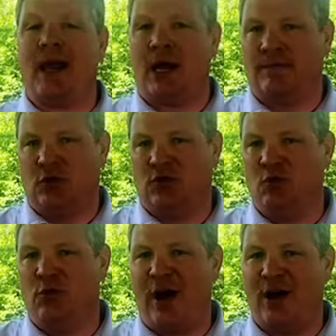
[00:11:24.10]
out of the
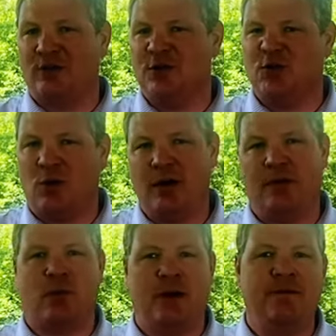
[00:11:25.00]

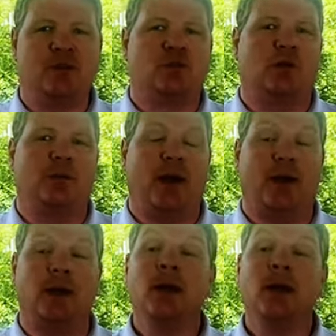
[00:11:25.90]
2023 inventory ban.